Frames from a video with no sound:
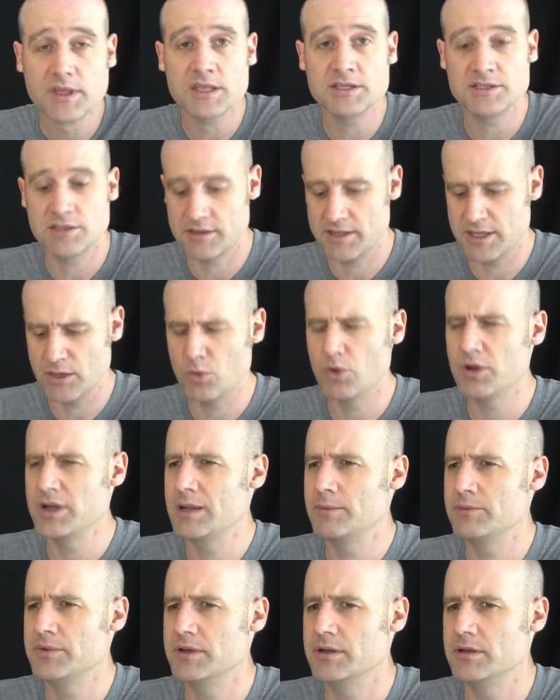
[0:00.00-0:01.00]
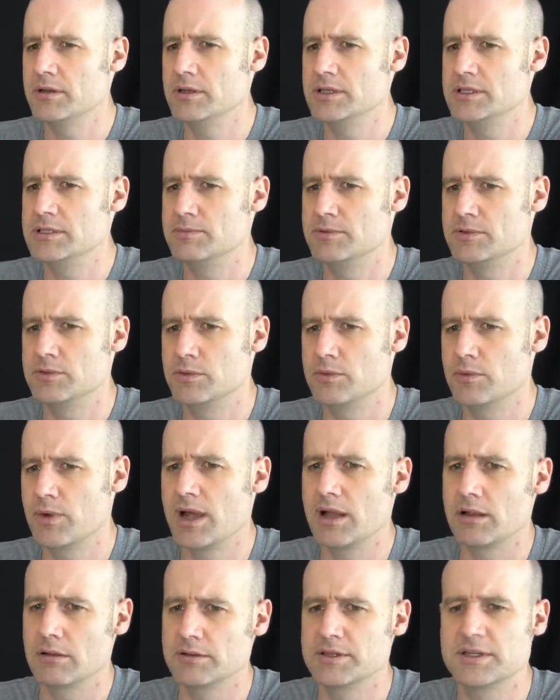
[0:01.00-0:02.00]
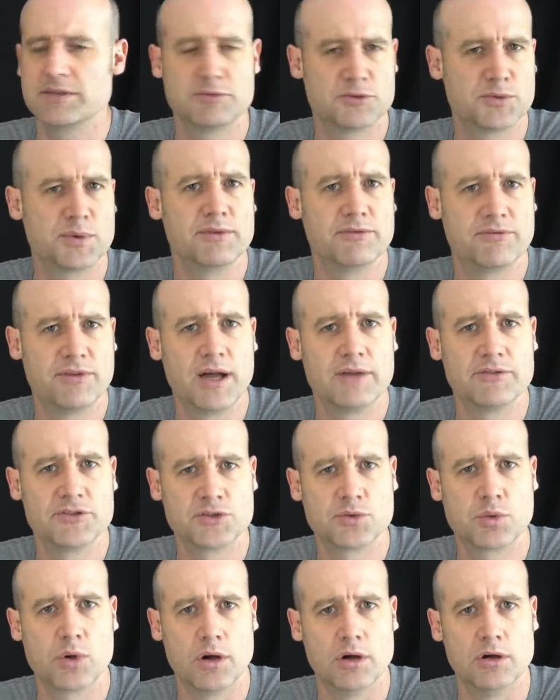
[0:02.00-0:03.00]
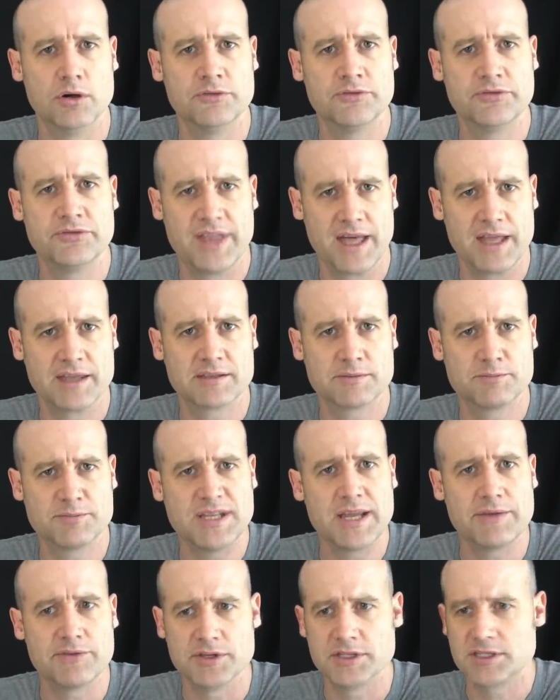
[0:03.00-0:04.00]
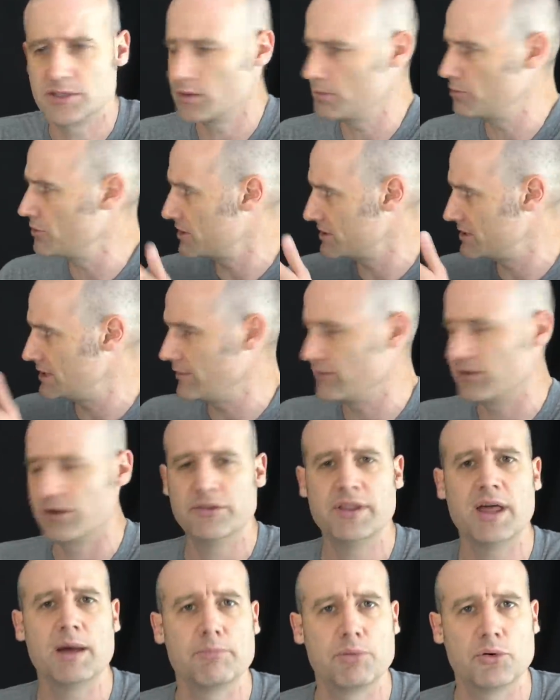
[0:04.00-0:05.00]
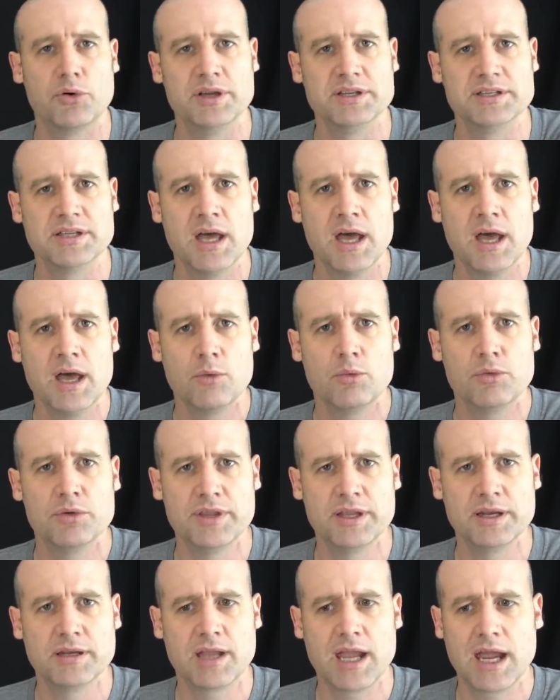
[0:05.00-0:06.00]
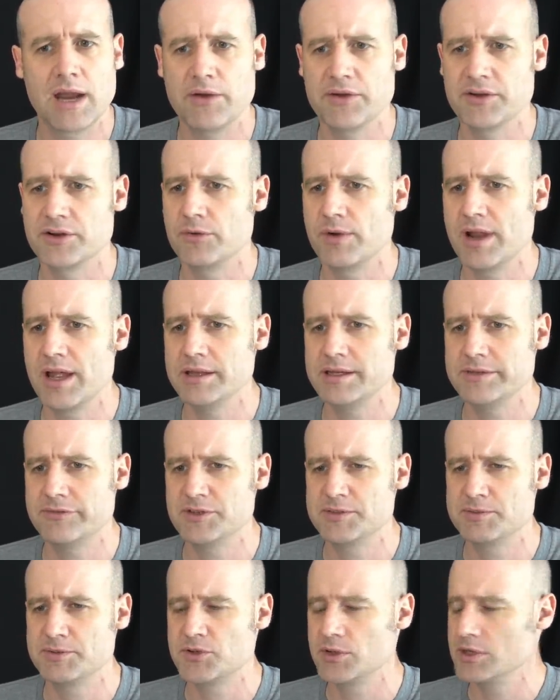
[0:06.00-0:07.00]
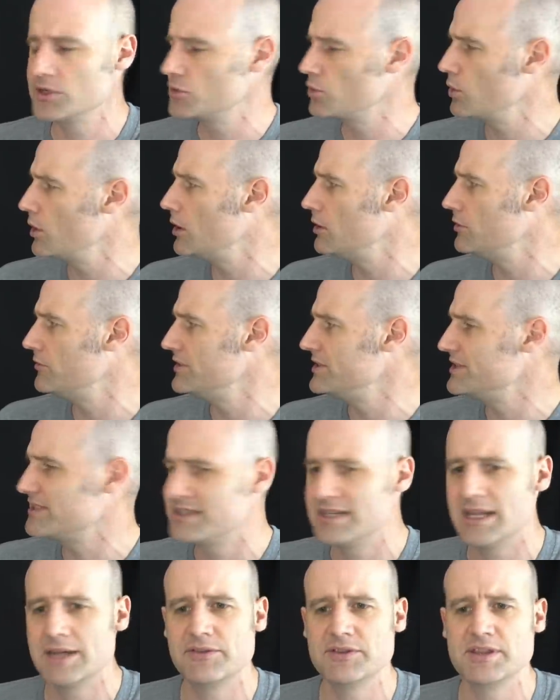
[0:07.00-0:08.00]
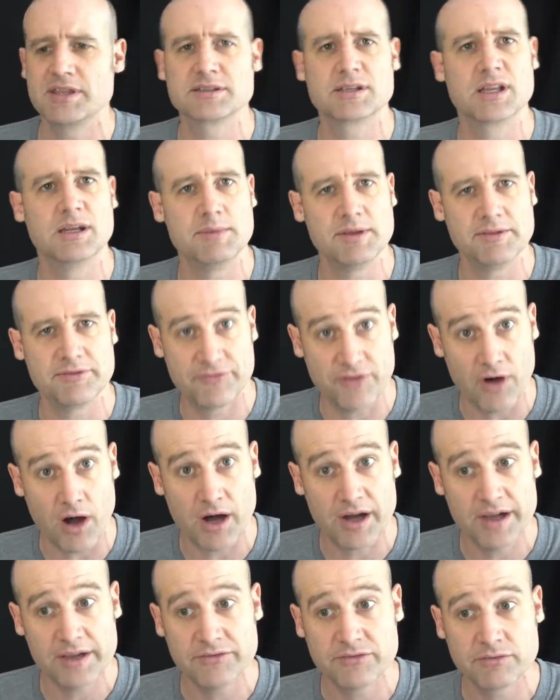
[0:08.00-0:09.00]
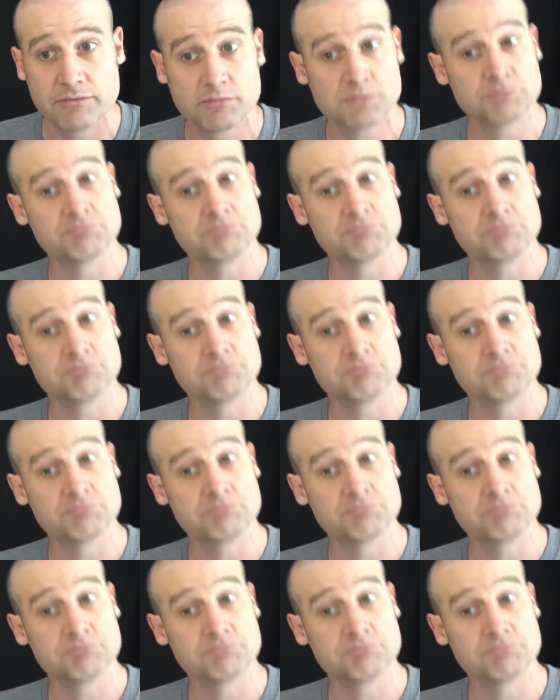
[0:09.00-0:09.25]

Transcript: So you think, what number is between, well, the difference between 5 and 12, that's 7. So we put a 7 on that point. We'll then carry on around, difference between 12 and 7, that's going to be 5.